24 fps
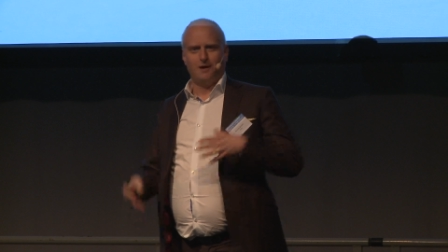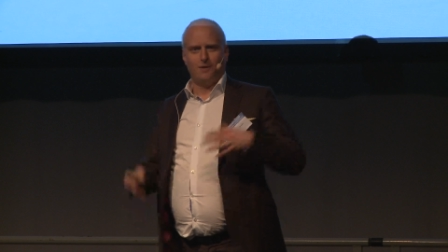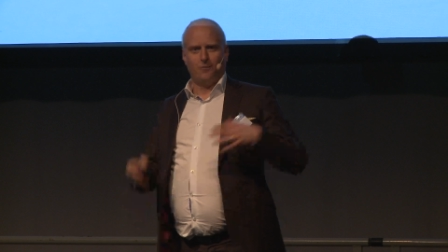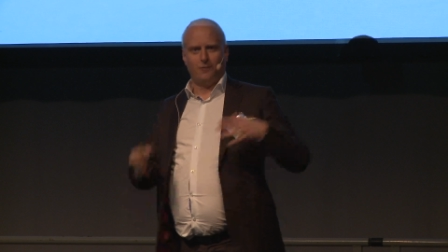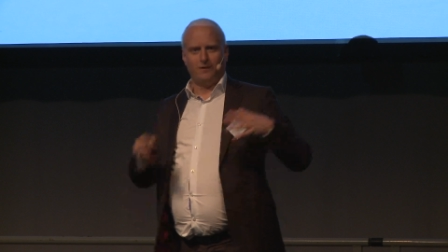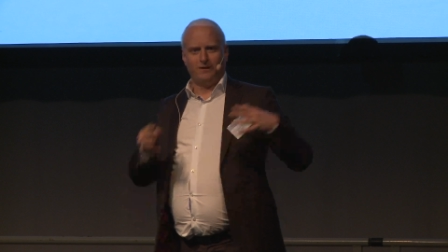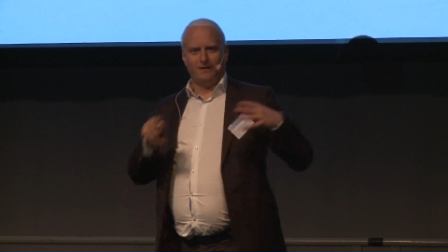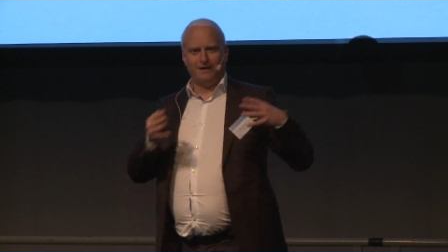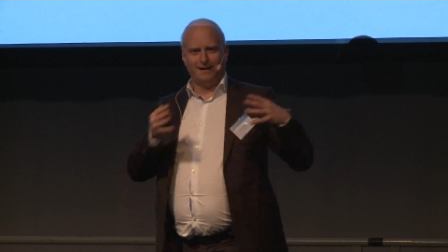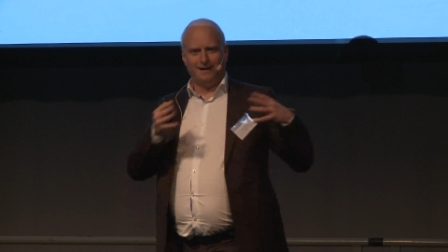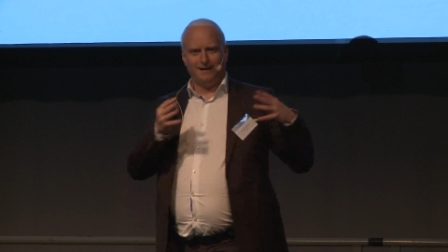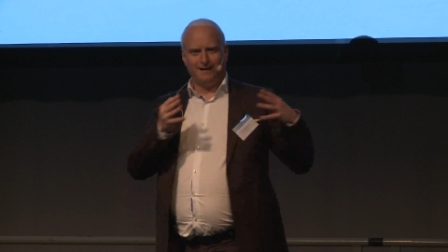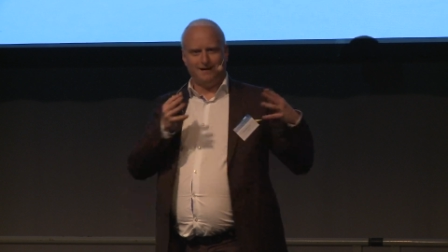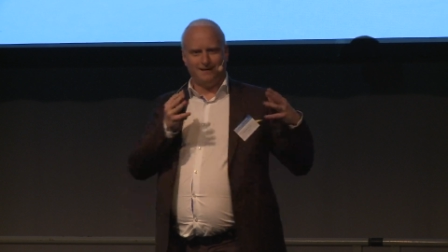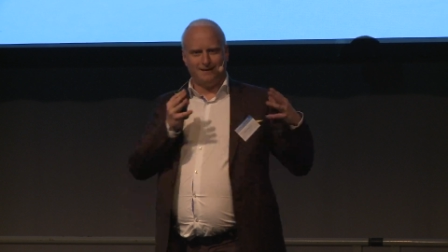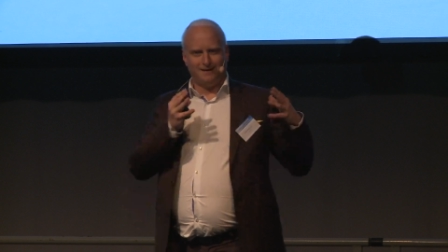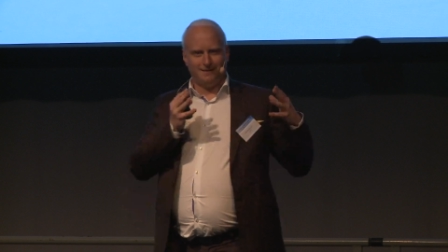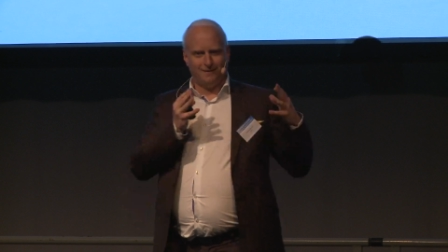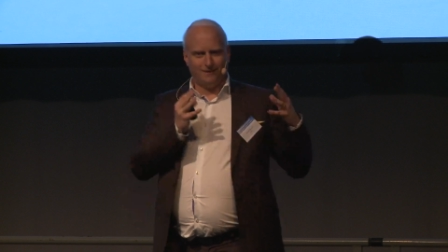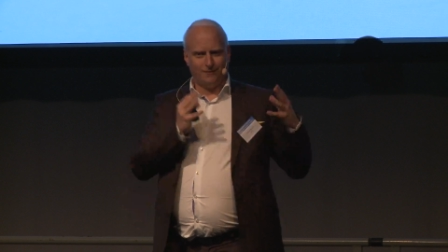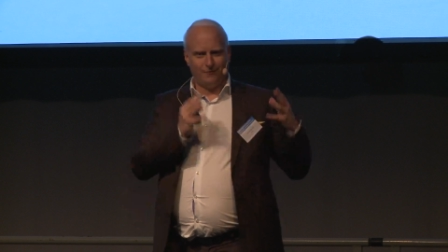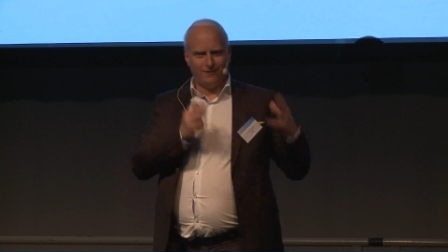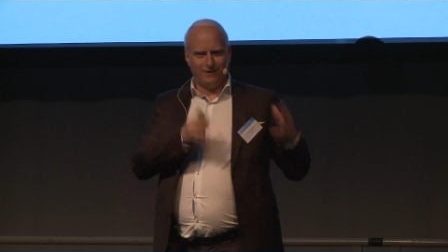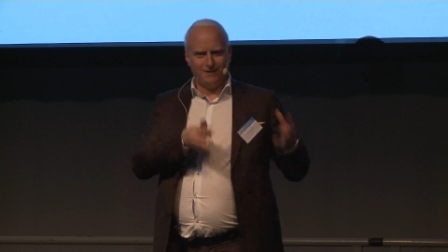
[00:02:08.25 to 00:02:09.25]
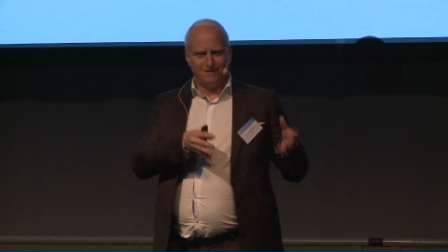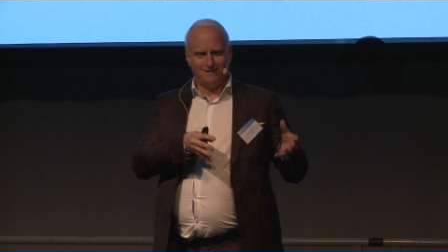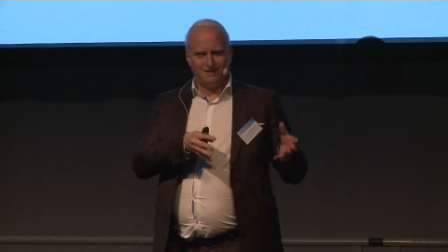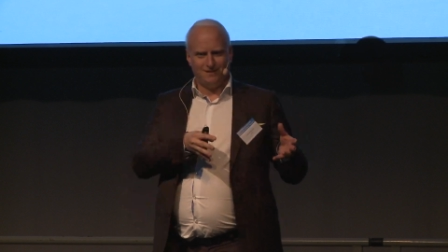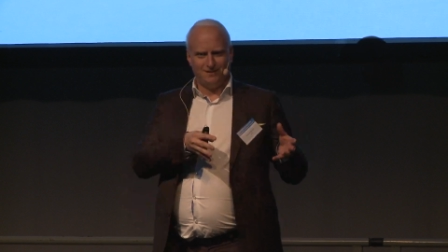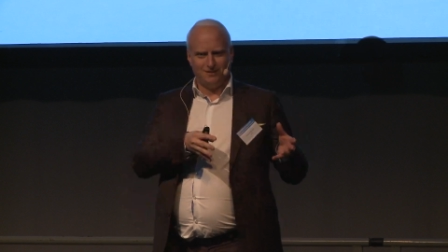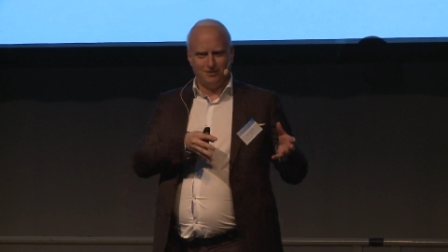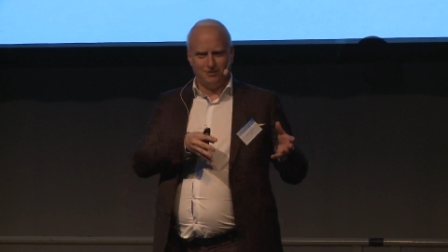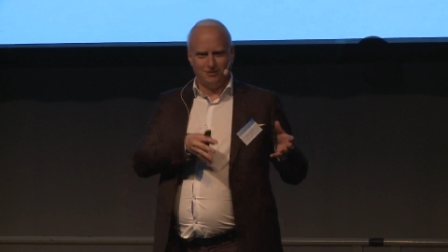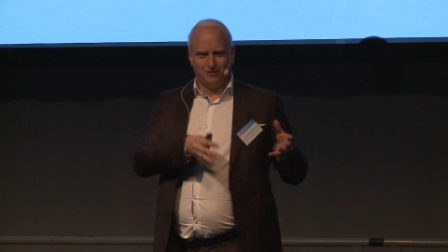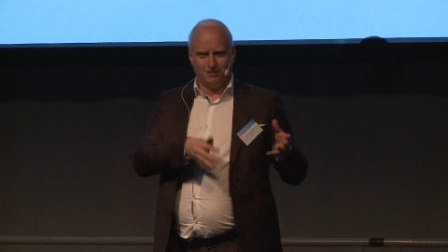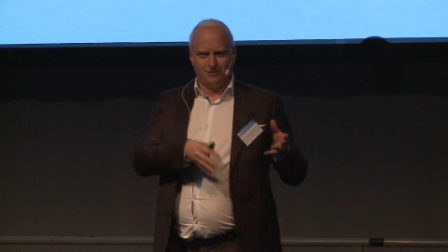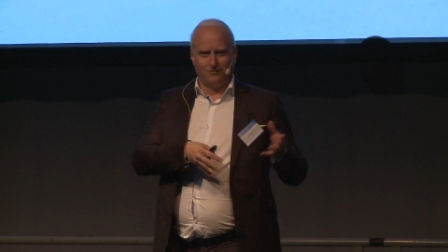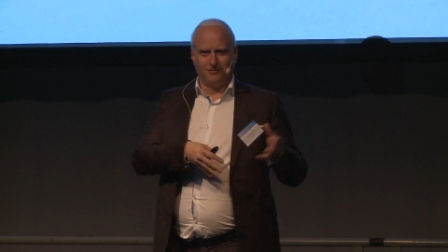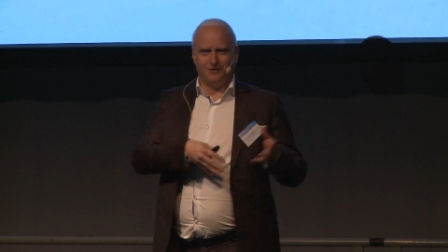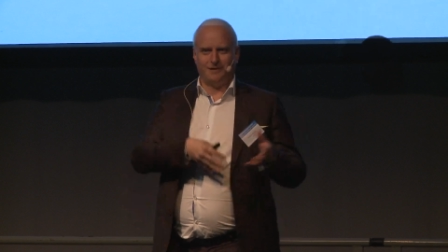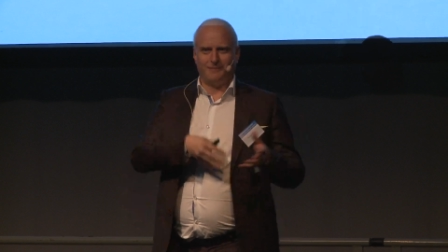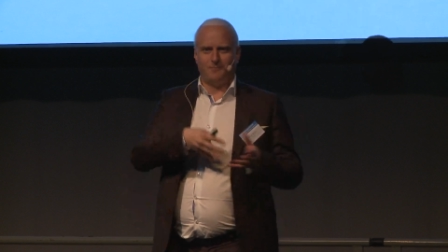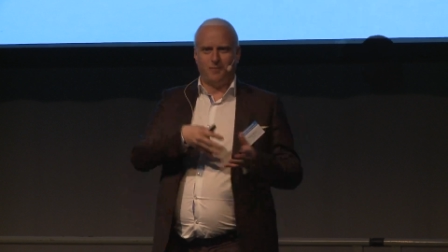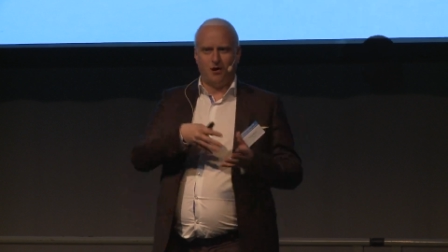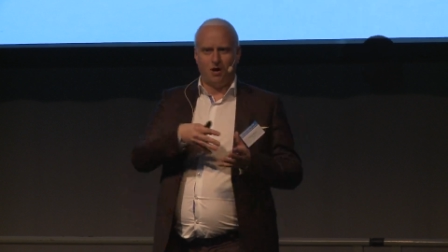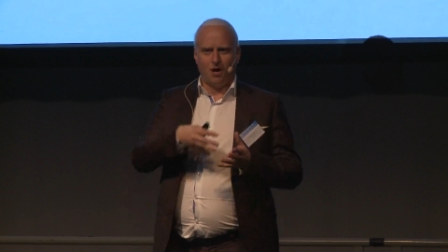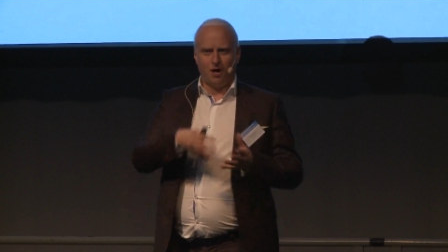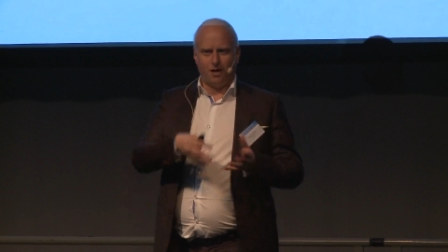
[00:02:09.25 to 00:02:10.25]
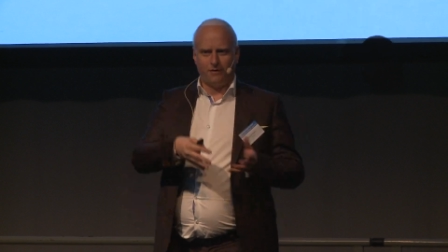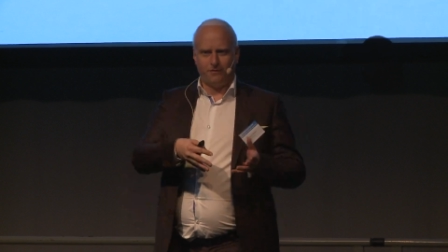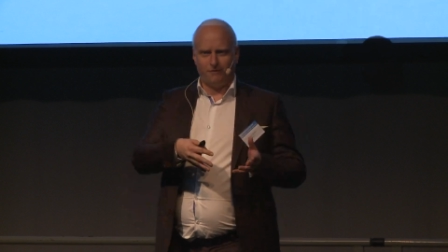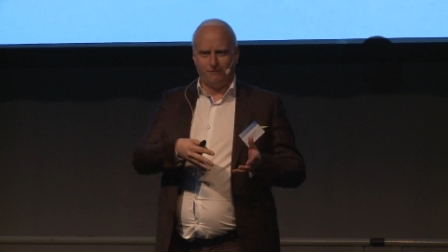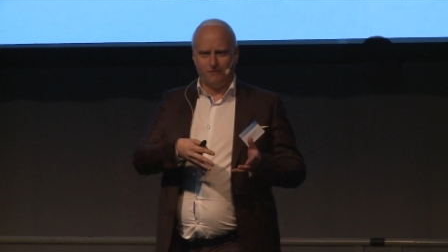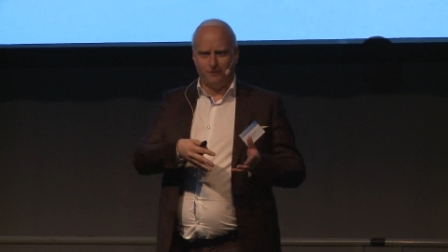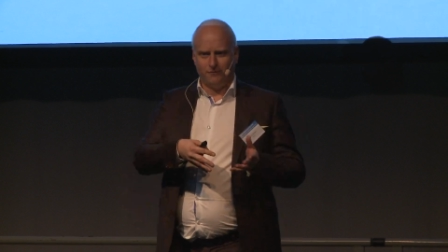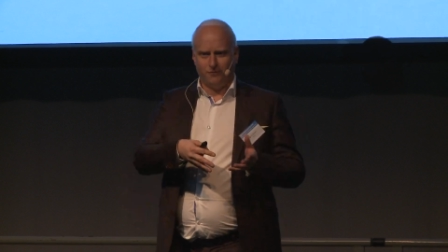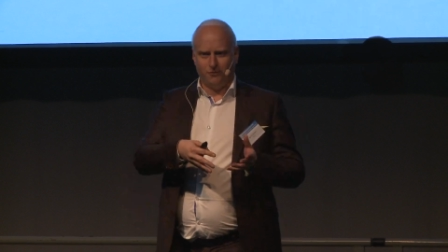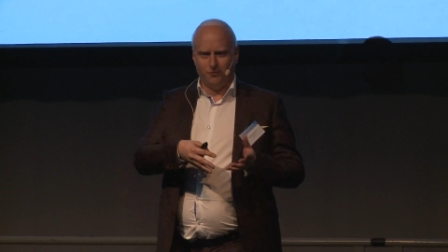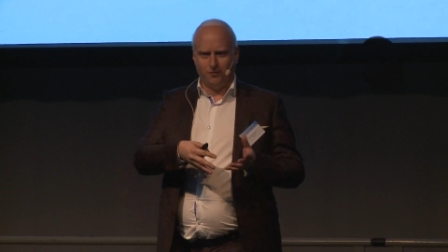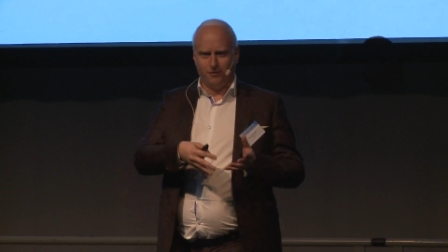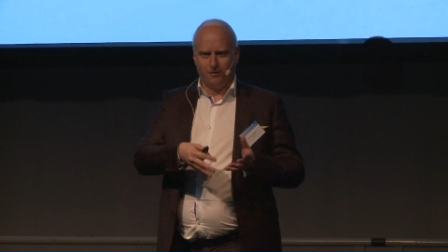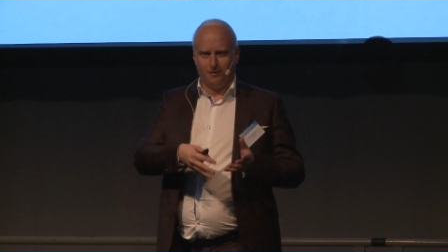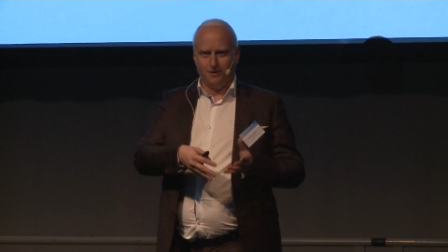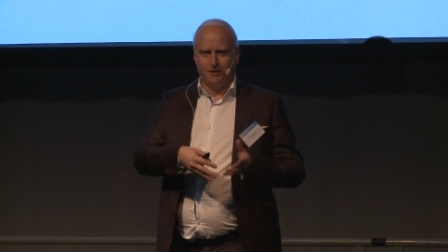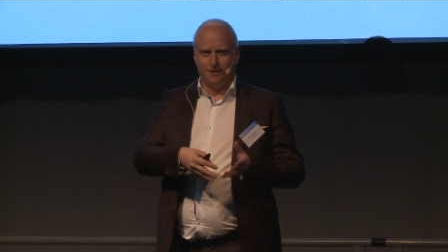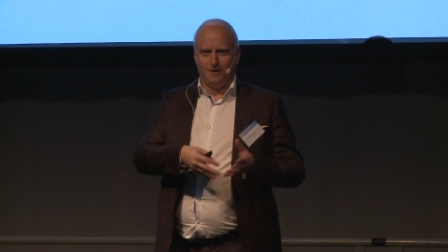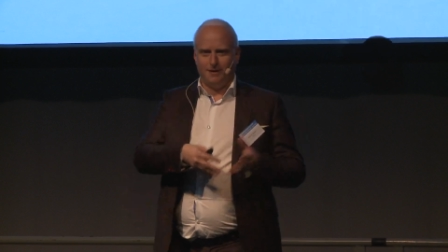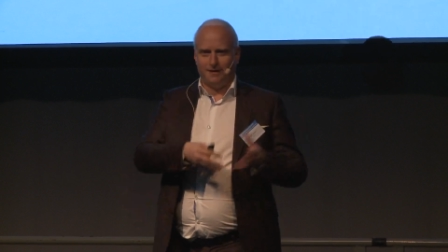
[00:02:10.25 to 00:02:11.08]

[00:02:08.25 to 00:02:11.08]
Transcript: We take the residues or the part of the wood